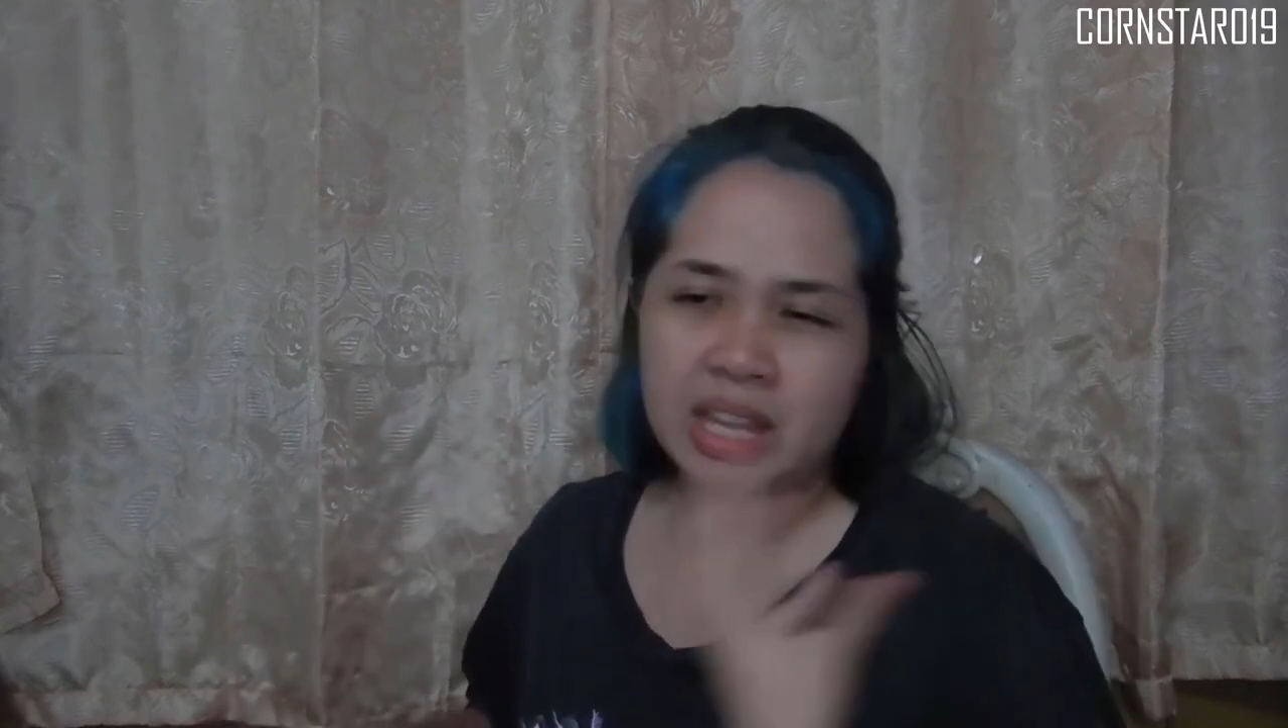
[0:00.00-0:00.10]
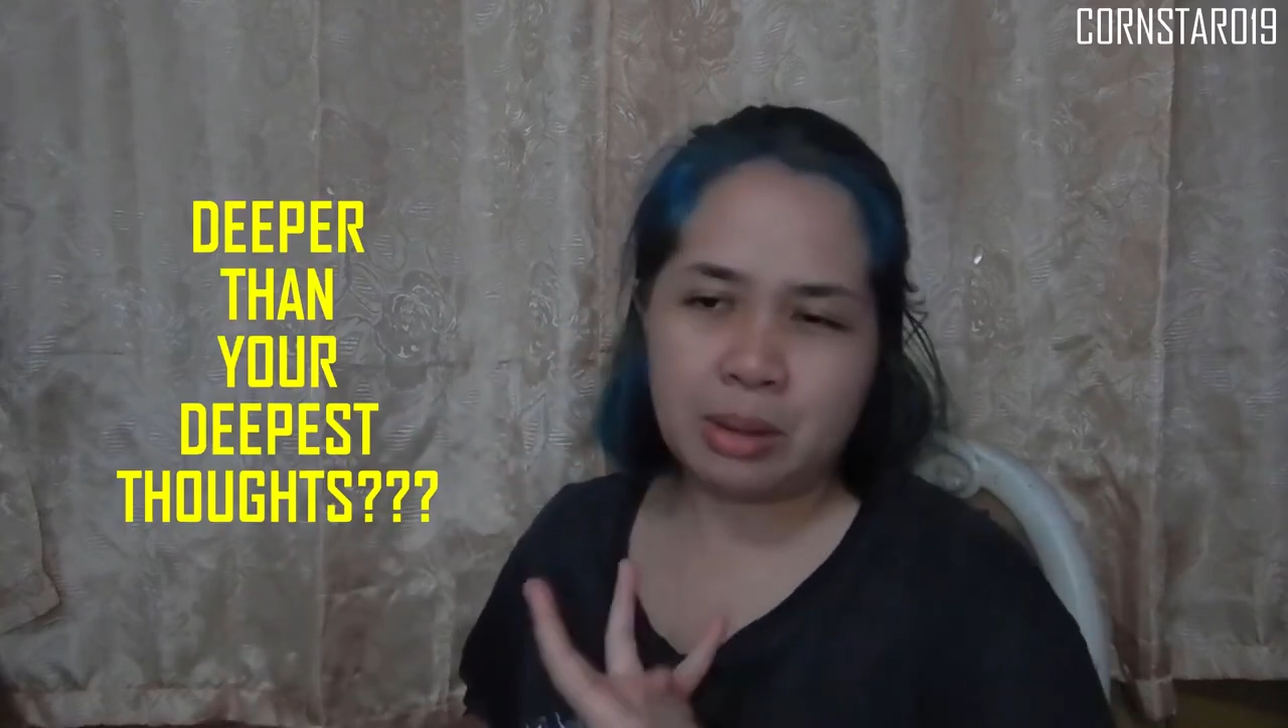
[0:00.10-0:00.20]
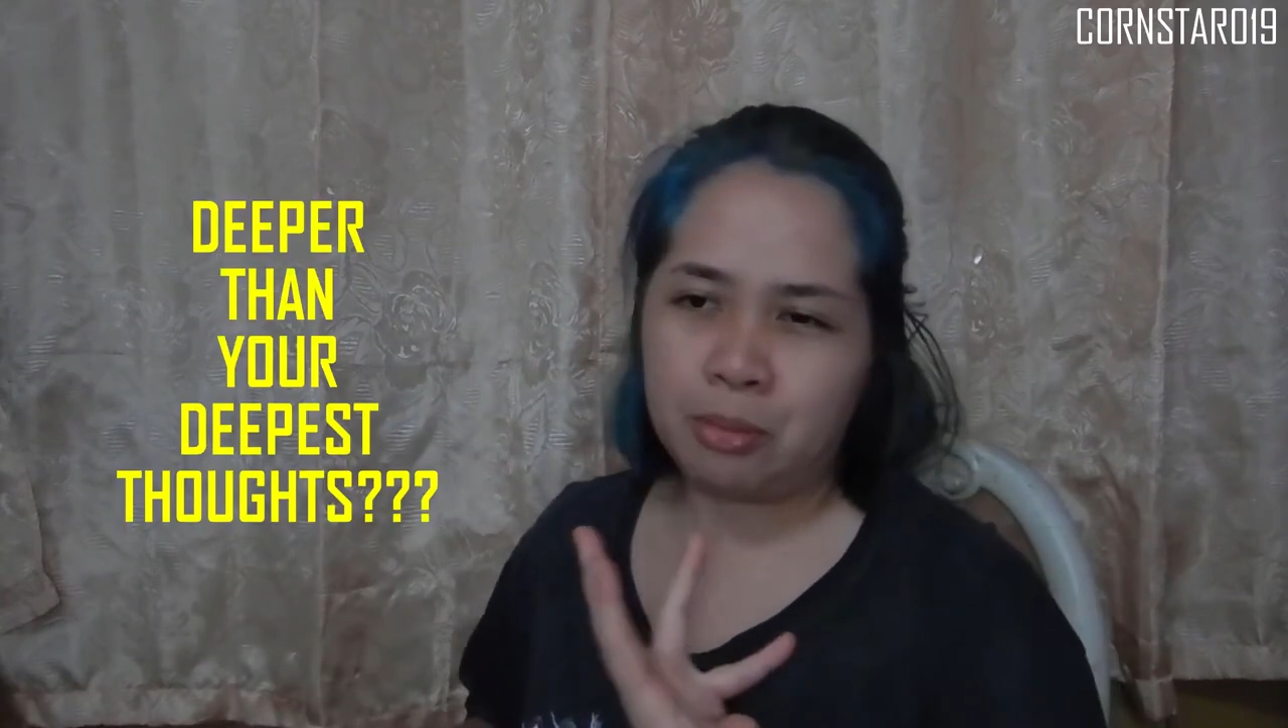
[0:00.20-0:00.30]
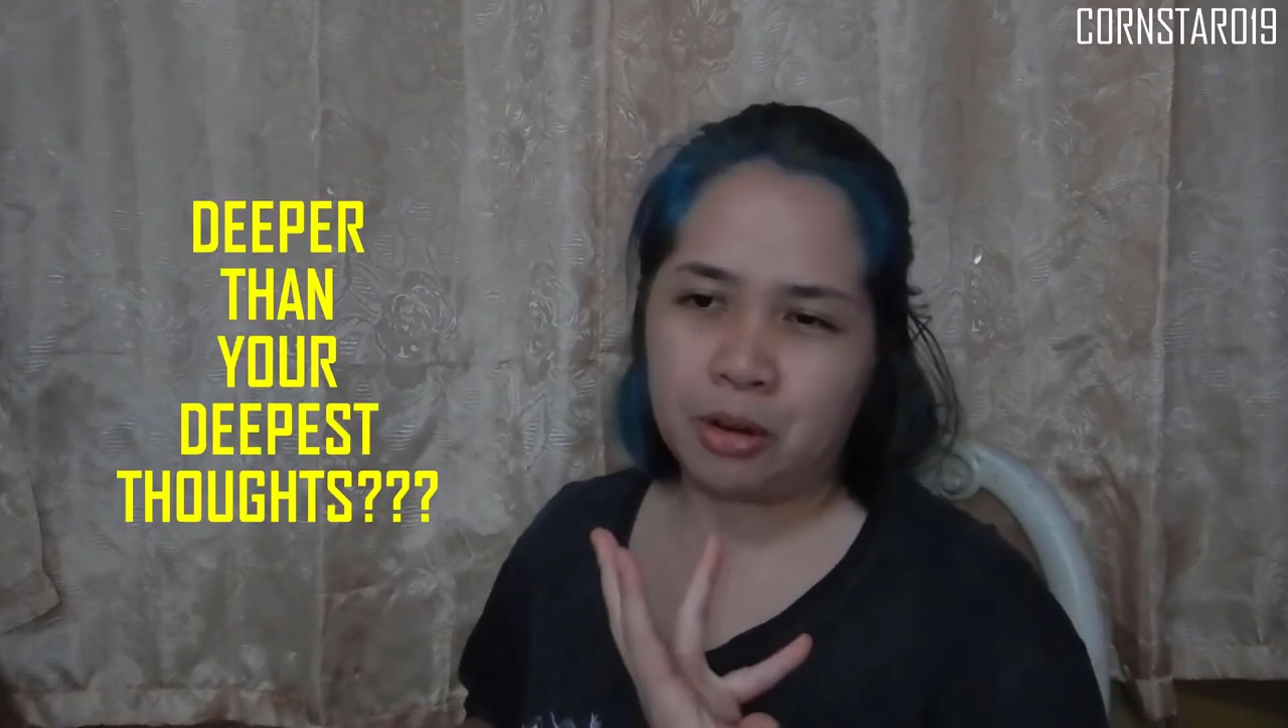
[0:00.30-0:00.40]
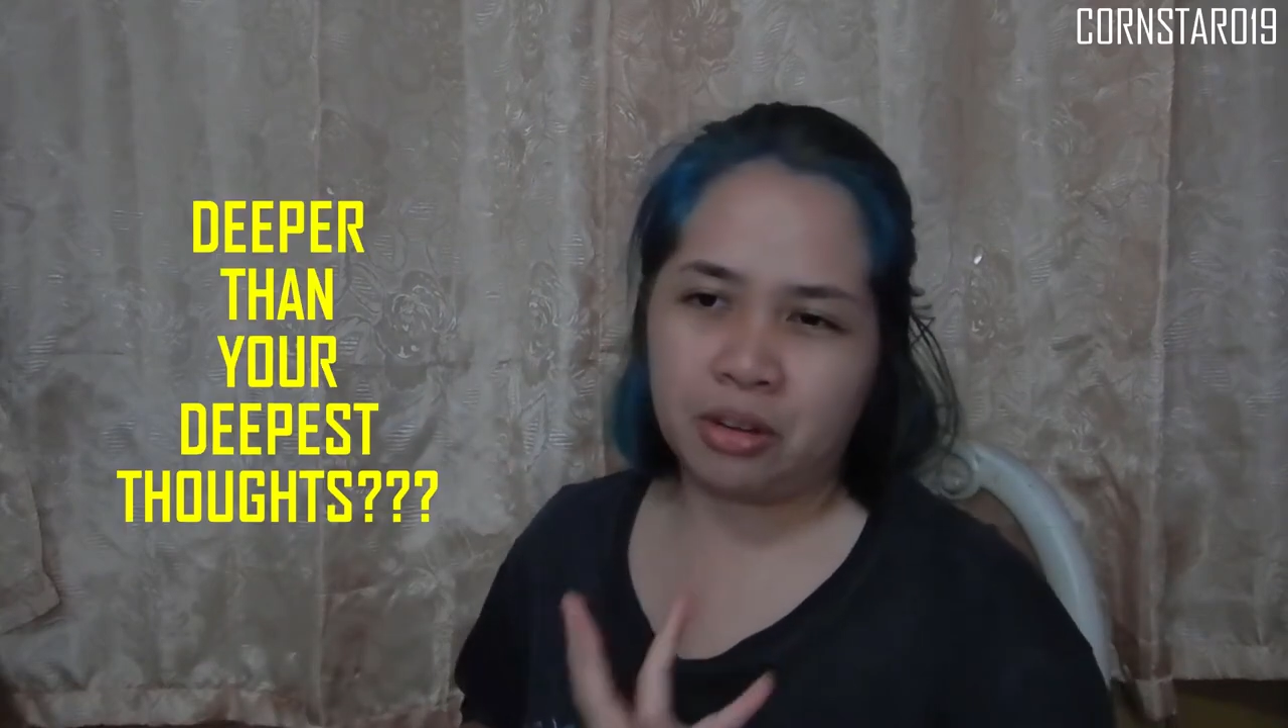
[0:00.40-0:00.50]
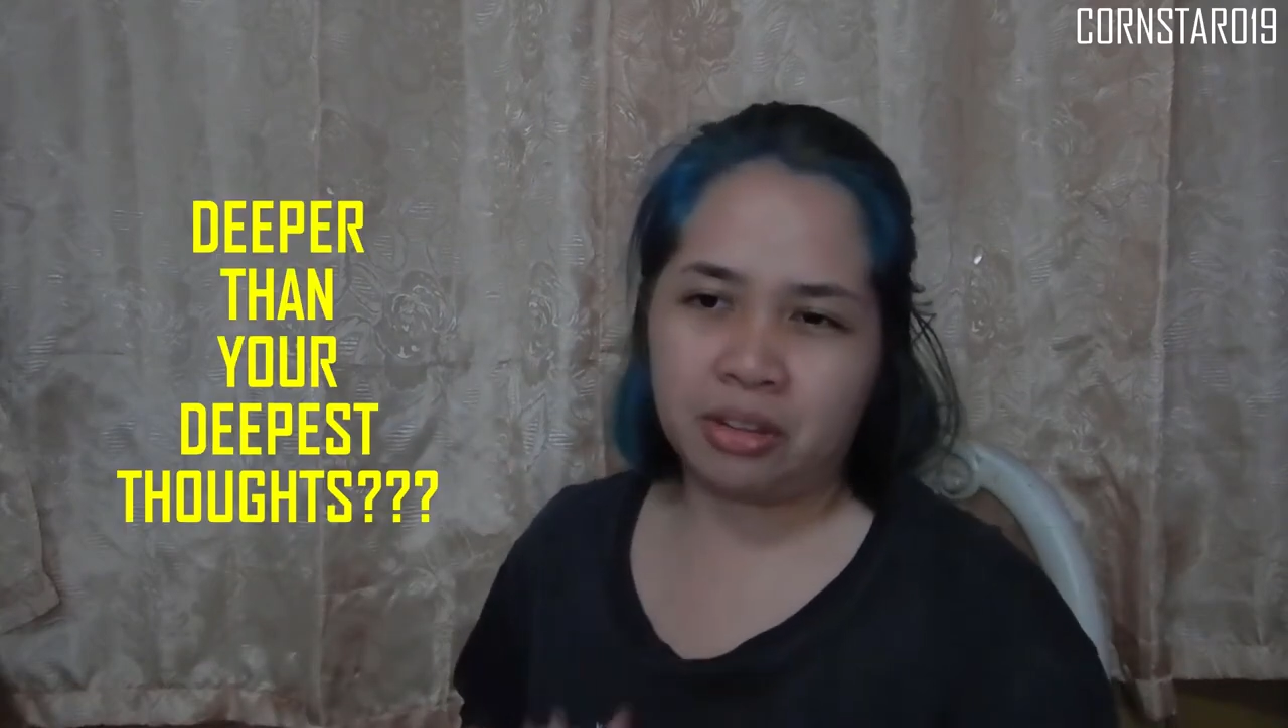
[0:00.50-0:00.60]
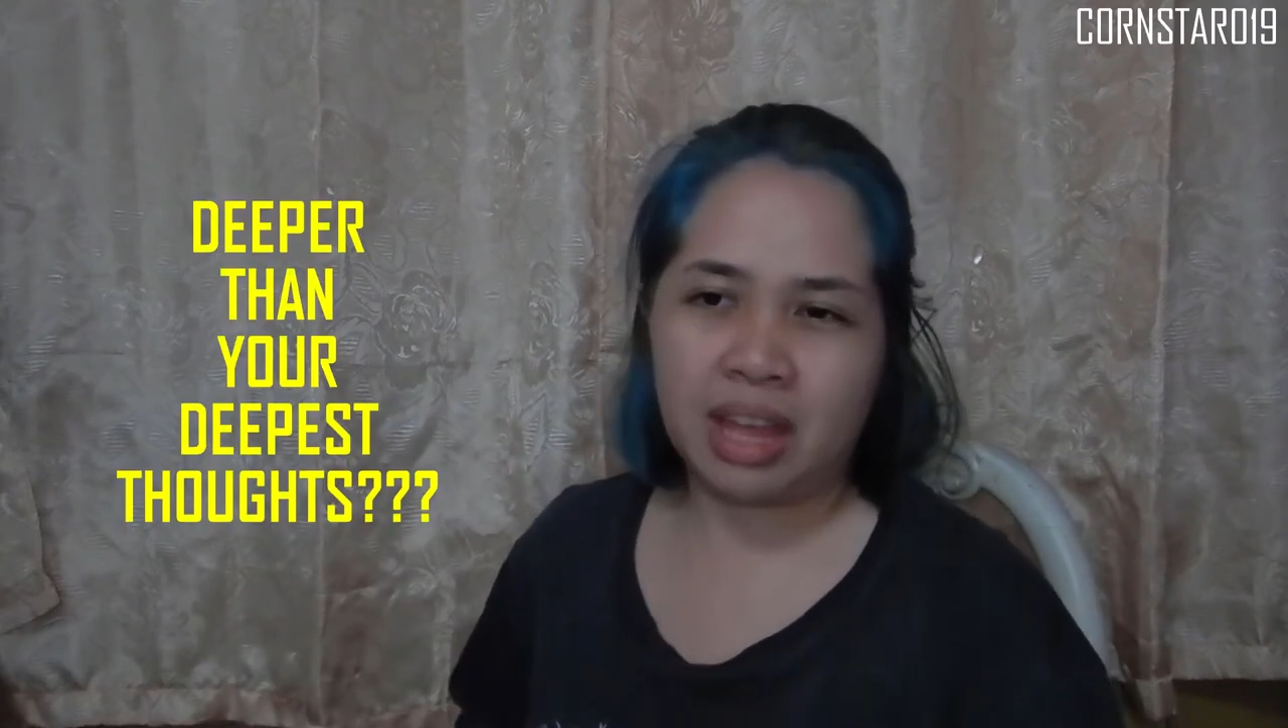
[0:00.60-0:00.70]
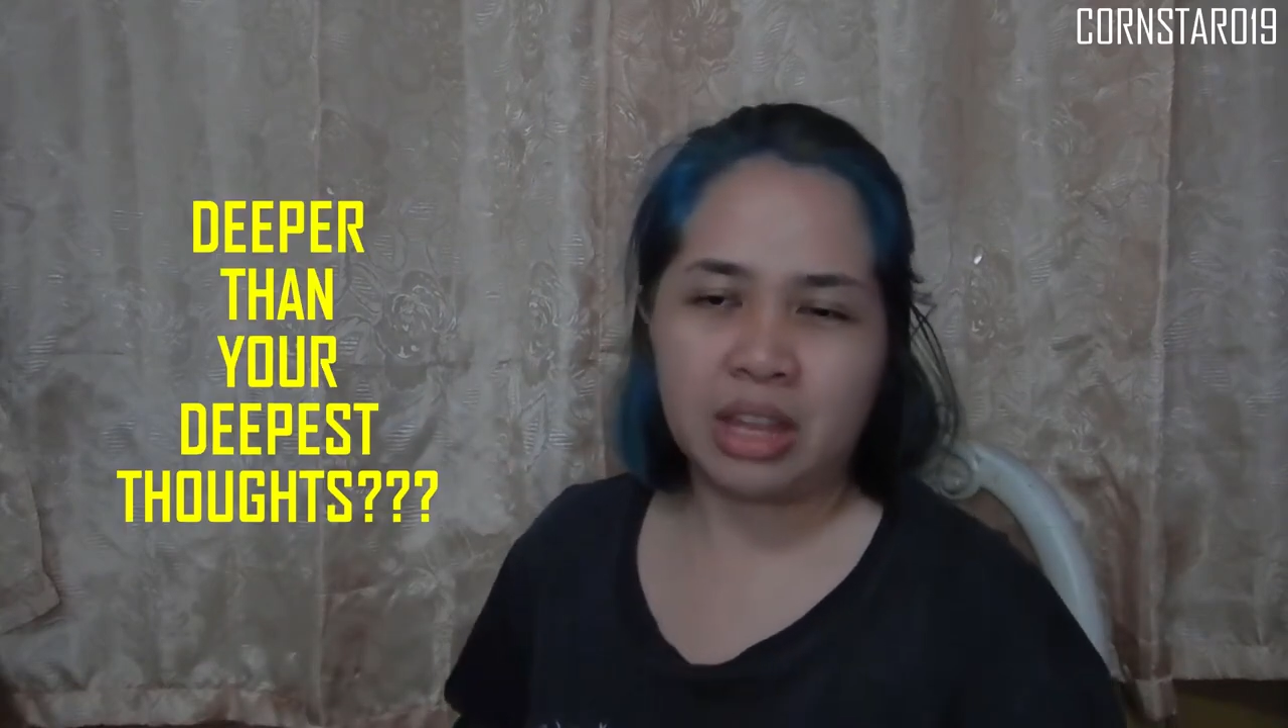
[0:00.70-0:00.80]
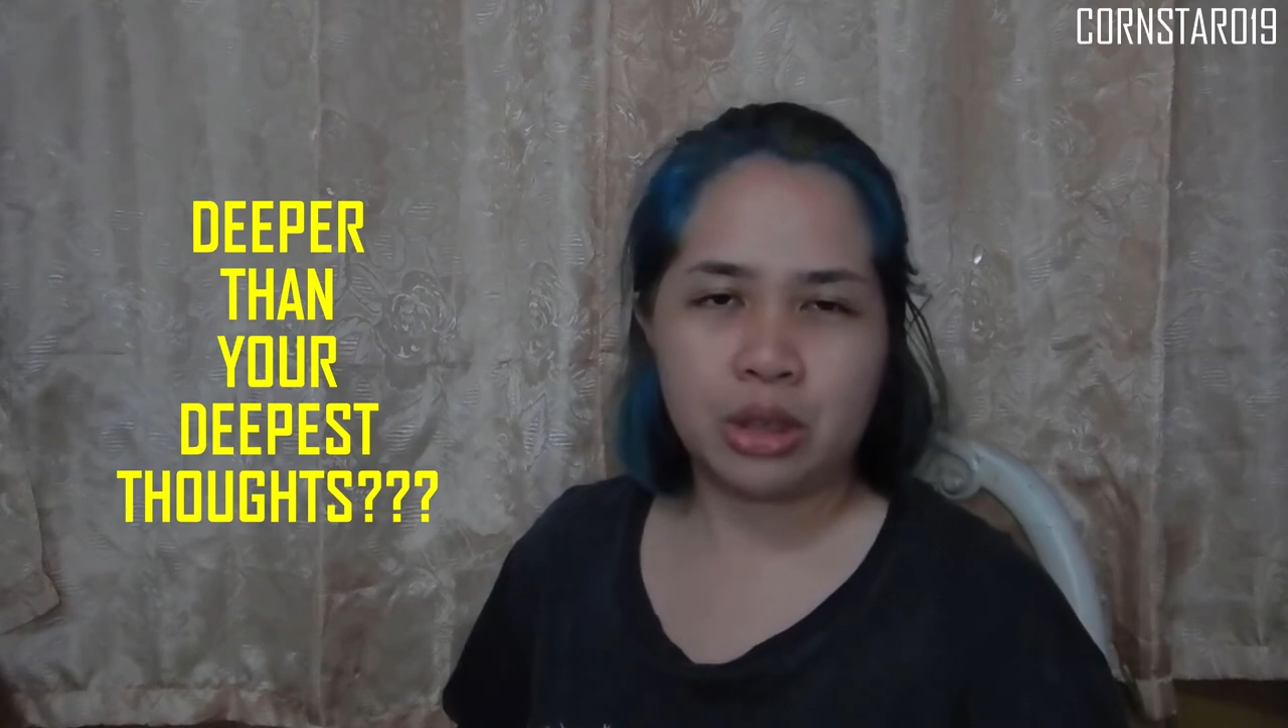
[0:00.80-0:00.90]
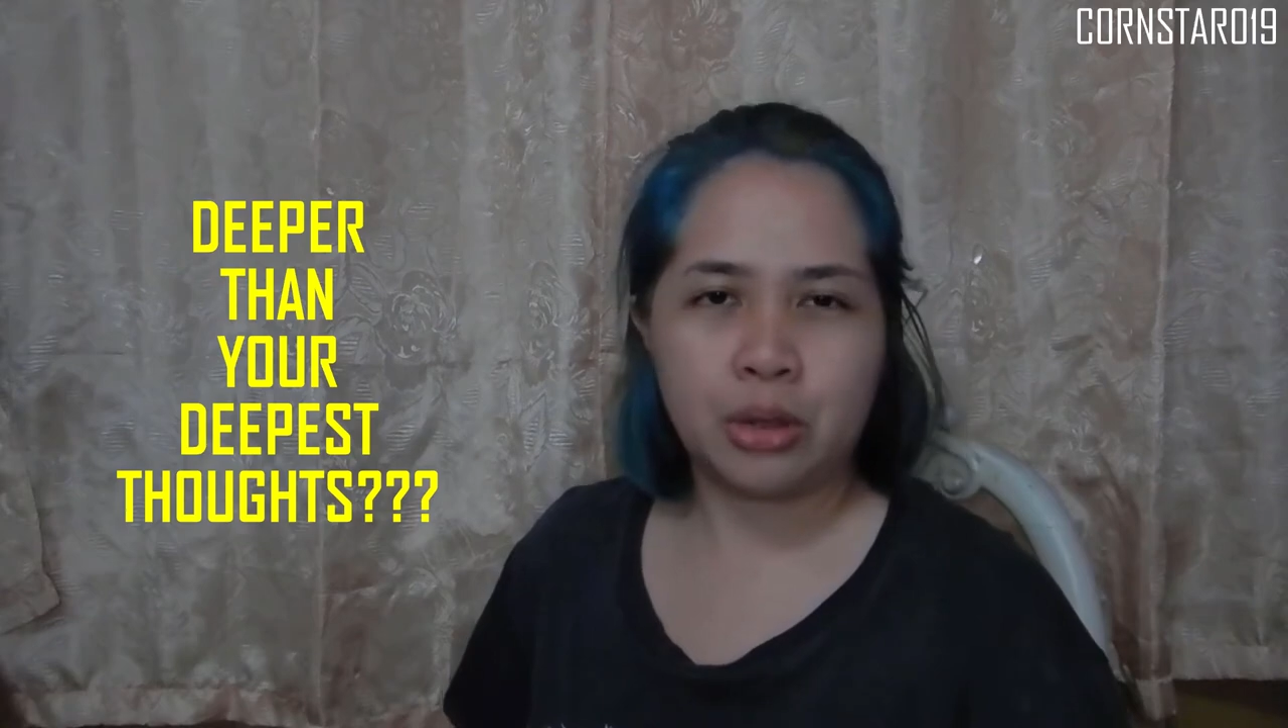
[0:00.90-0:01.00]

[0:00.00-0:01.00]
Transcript: deeper than